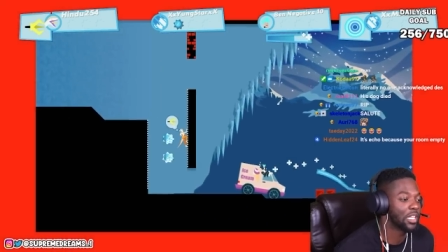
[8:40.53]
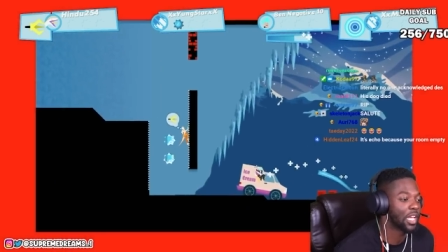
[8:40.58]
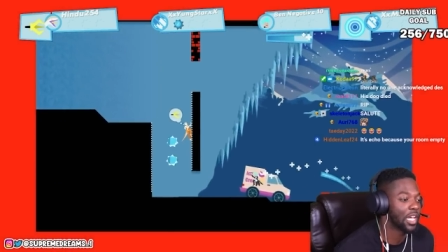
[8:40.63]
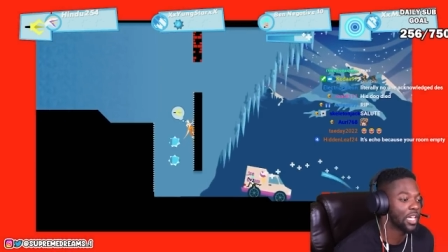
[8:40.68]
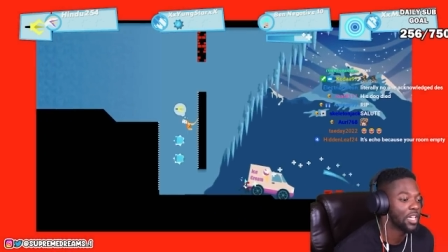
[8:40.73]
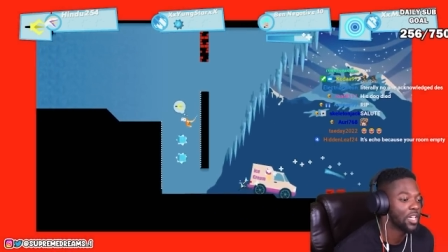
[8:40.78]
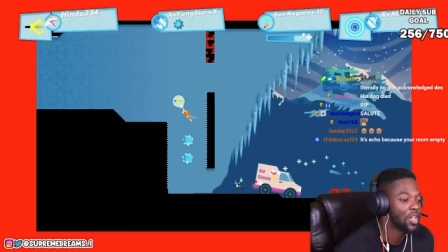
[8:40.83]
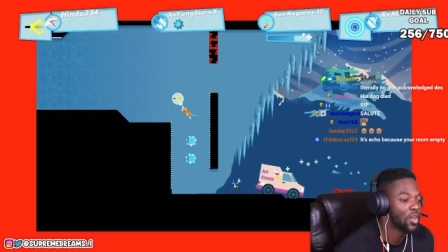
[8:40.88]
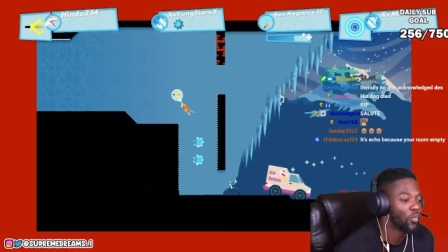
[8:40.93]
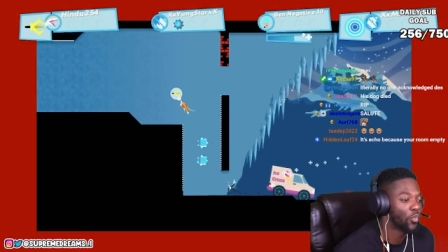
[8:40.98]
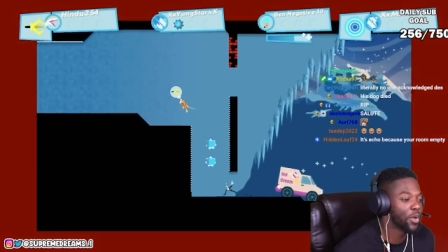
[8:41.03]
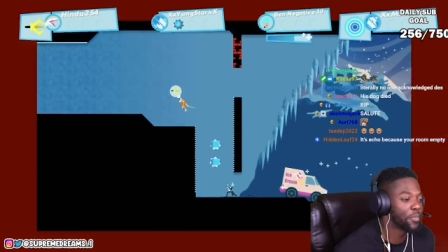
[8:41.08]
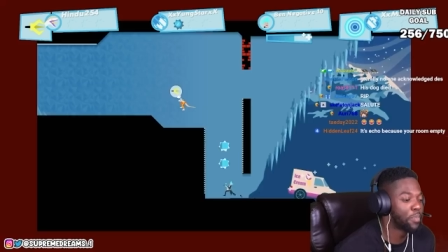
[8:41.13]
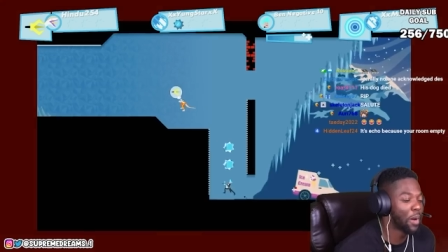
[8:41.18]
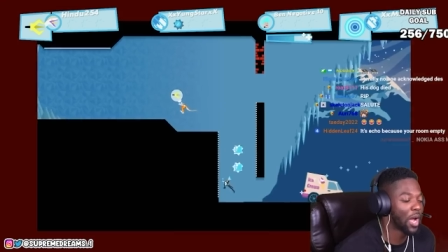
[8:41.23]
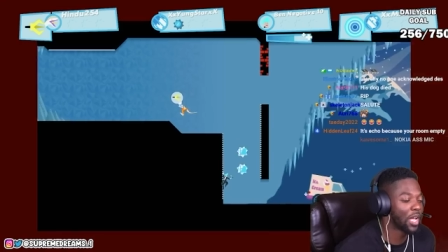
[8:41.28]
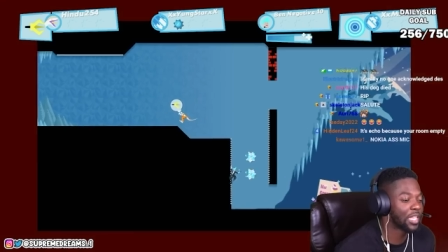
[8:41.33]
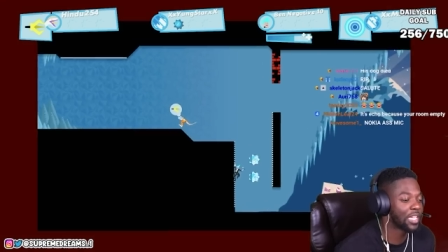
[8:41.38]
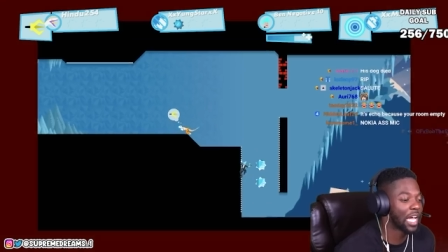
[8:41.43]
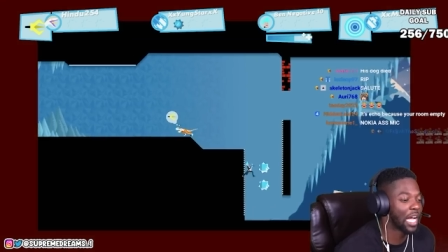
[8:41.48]
Like we
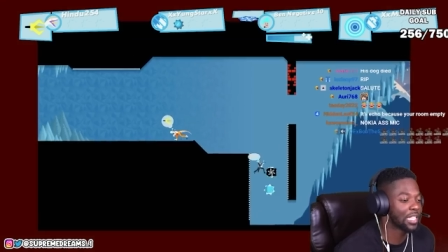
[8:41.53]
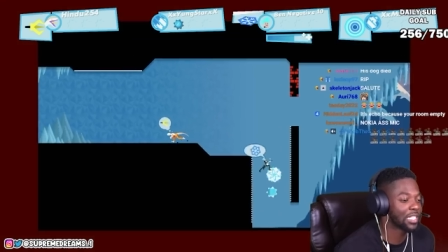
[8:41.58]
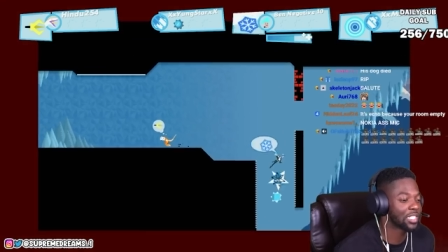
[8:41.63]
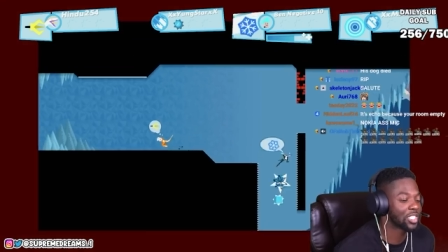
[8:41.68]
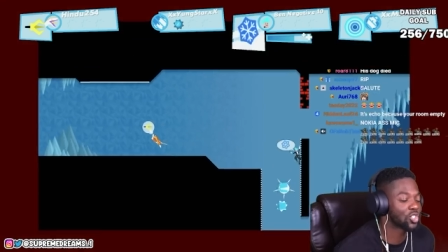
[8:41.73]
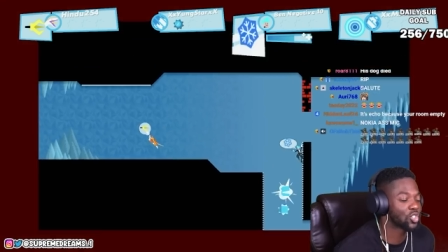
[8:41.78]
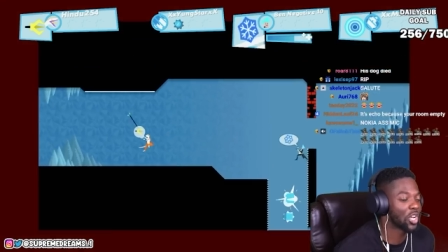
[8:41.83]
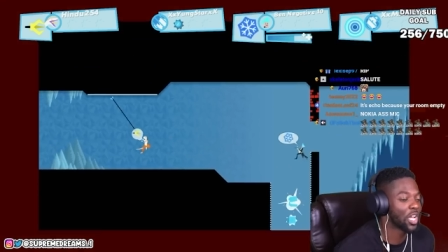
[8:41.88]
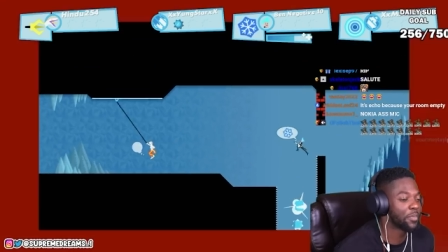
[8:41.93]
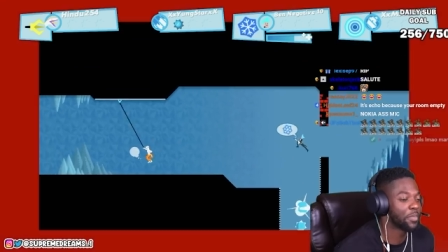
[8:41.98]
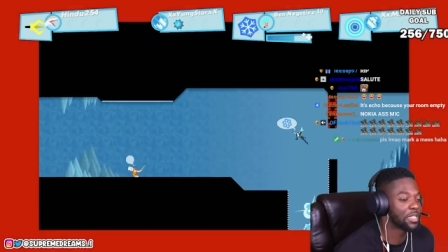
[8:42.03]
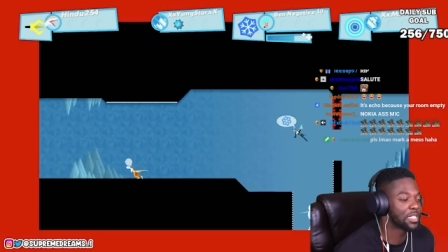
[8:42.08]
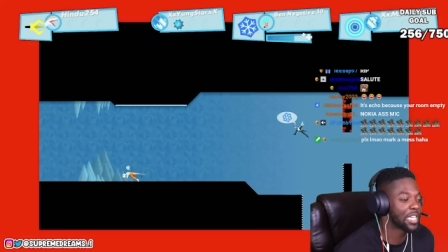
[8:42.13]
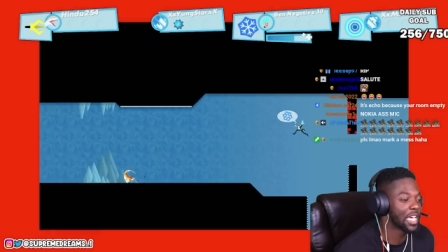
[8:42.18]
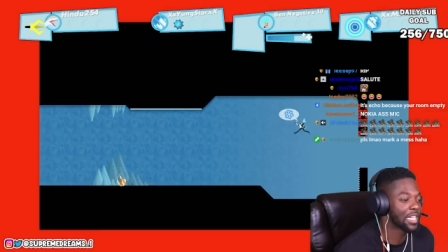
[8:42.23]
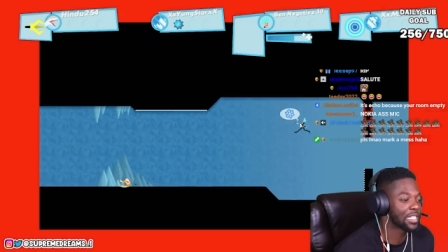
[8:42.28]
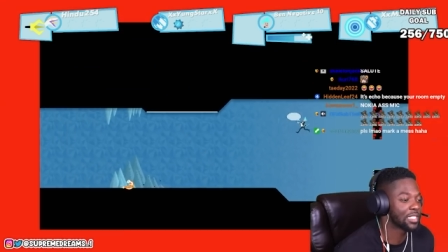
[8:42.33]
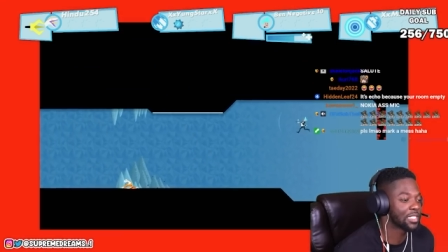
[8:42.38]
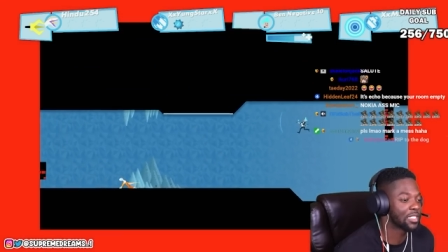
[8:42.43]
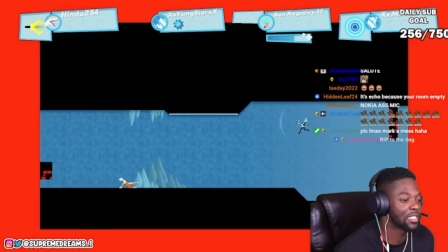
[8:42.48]
barely got the stream in
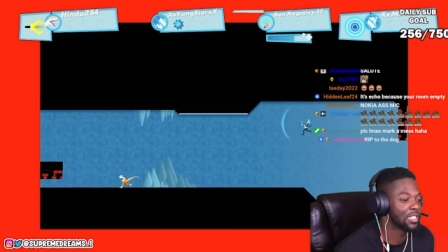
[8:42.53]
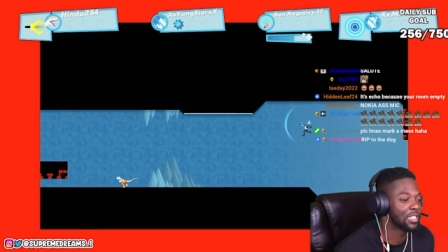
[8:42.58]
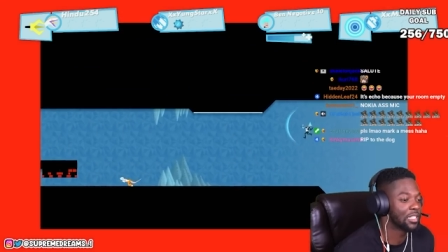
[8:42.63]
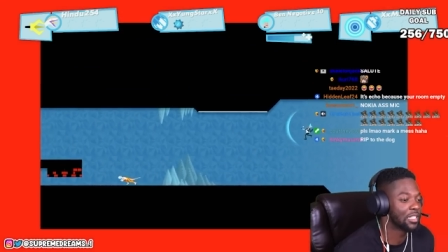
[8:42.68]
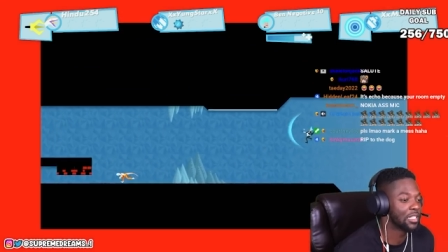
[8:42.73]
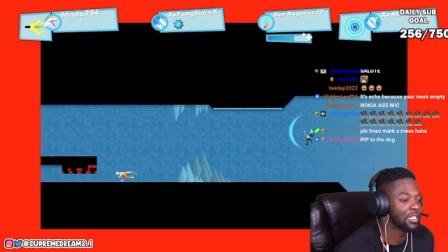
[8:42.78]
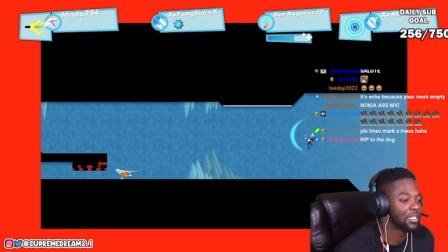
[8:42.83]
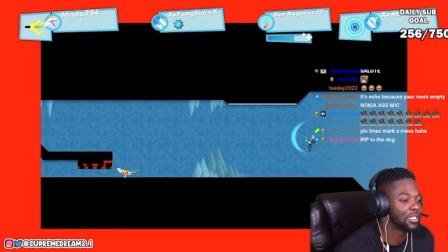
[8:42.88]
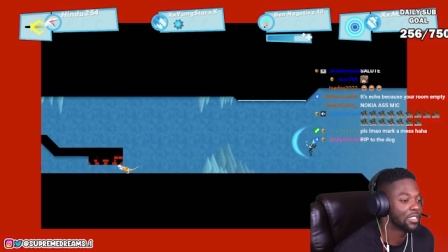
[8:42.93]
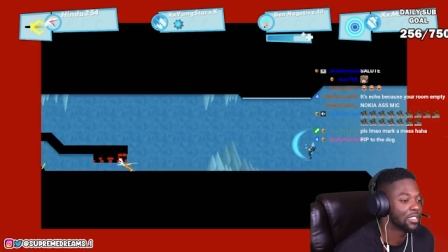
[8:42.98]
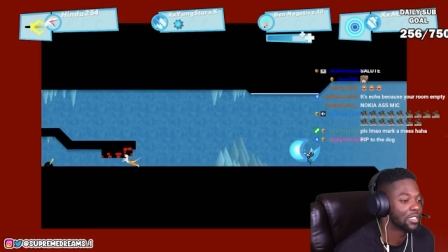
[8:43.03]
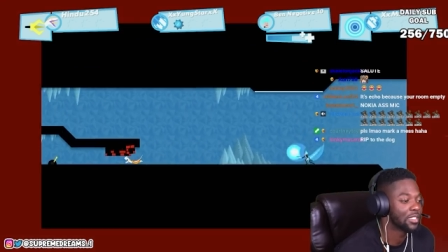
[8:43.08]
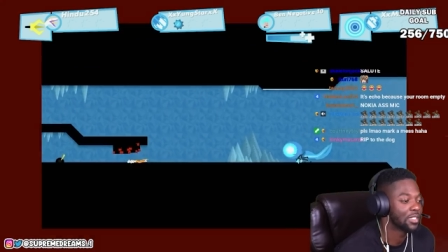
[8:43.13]
Texas good.